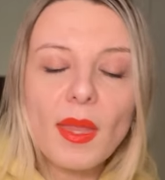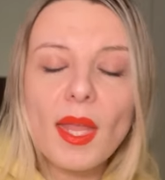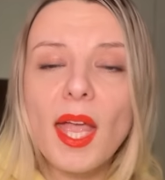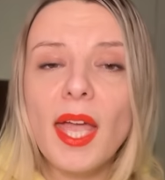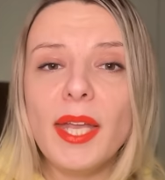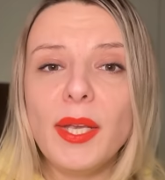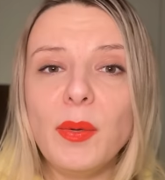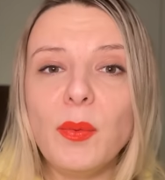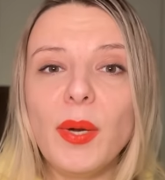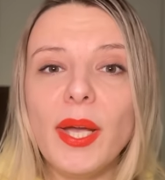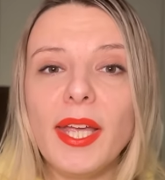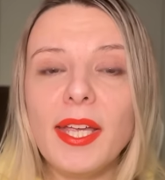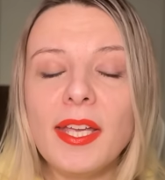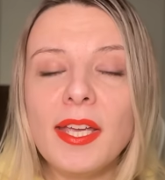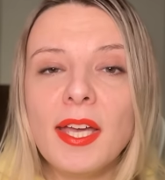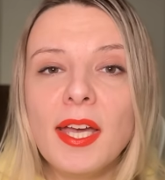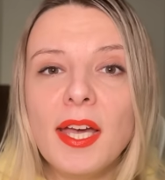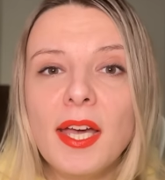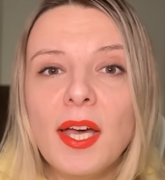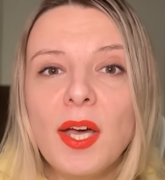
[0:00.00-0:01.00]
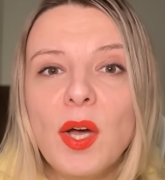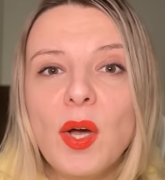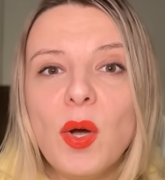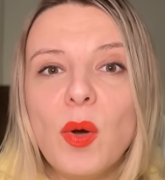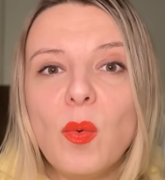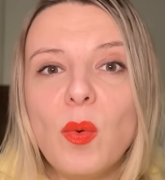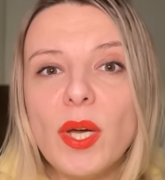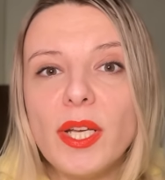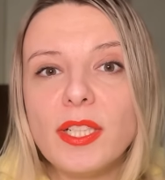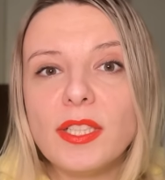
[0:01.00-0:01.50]
anyway
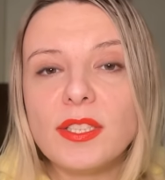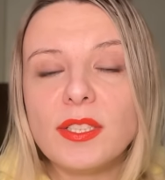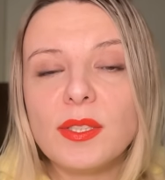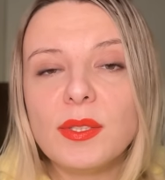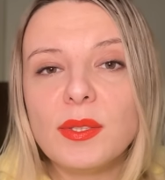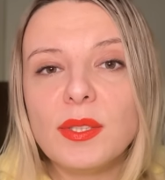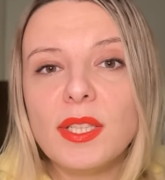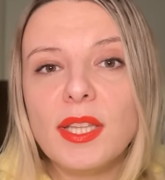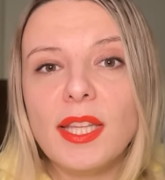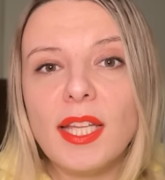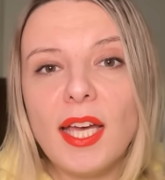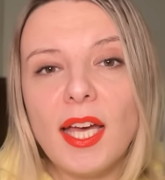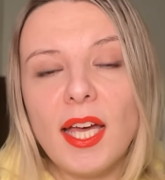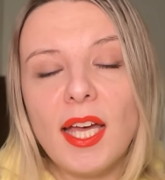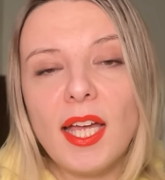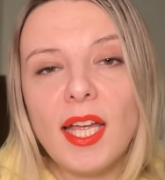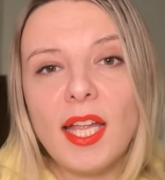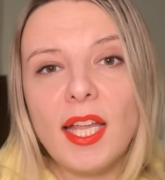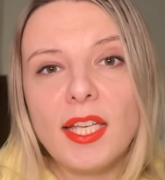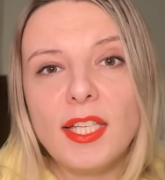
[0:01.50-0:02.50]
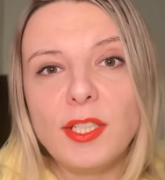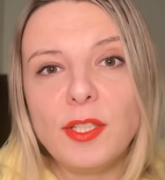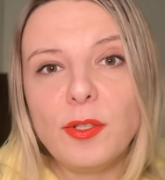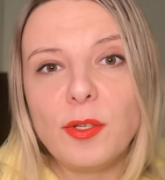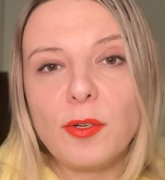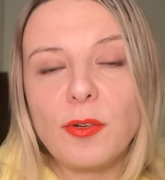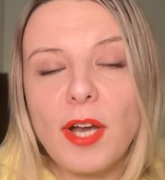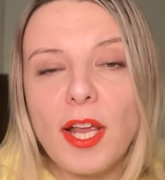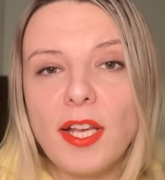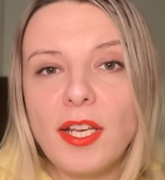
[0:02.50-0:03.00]
what is good that
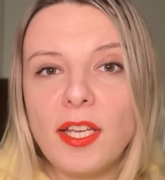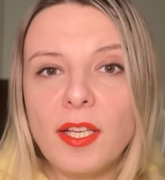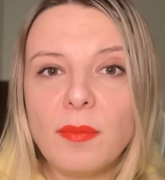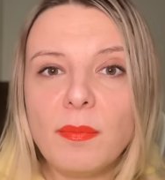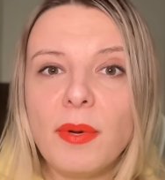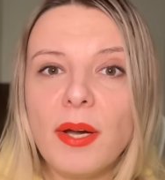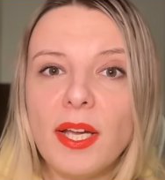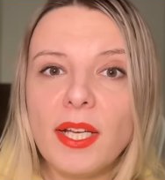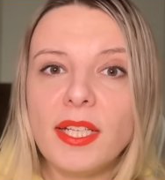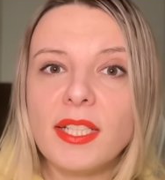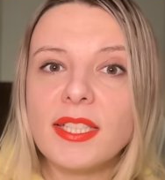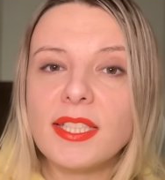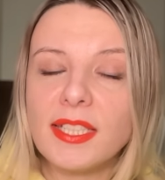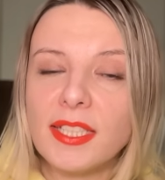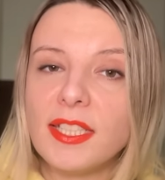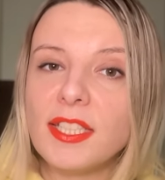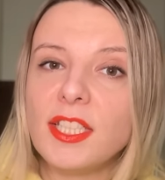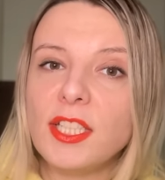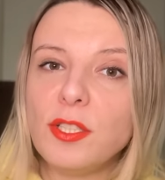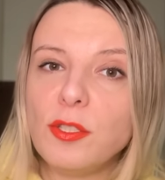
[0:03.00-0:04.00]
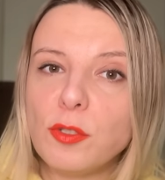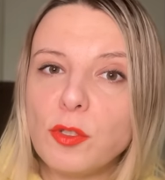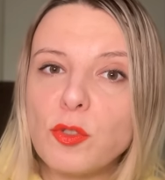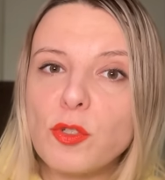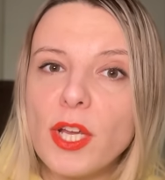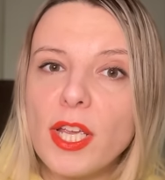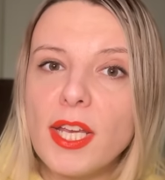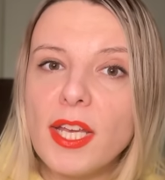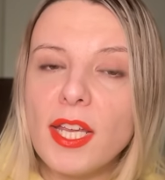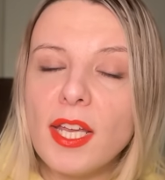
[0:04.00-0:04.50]
ukrainian pilots continue
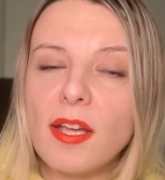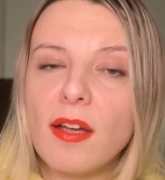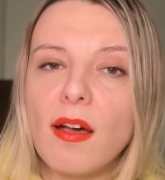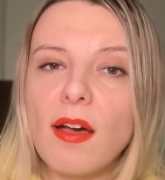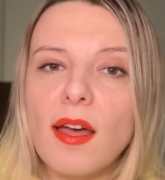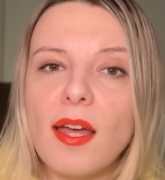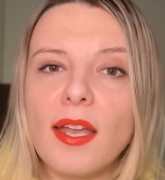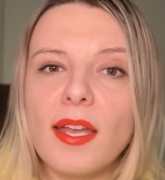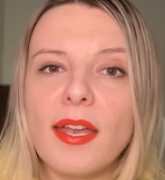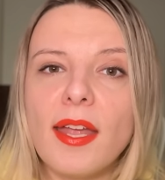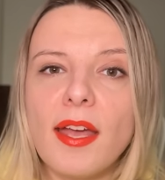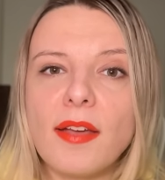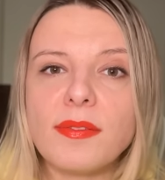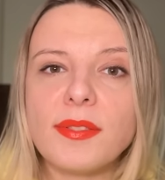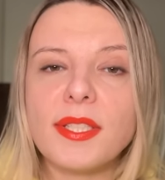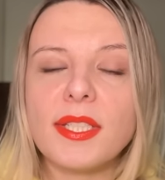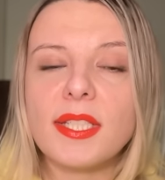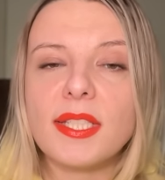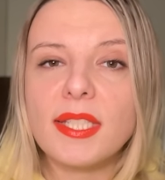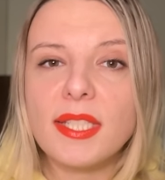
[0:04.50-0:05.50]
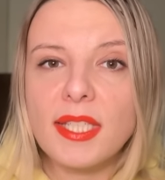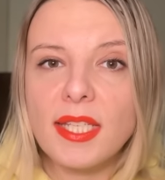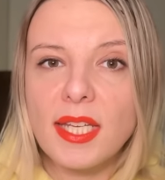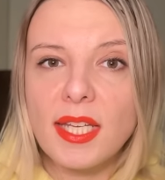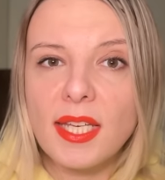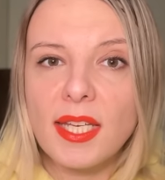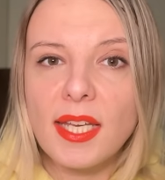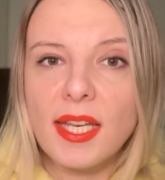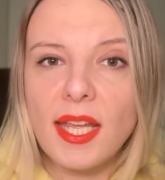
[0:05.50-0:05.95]
training on f-16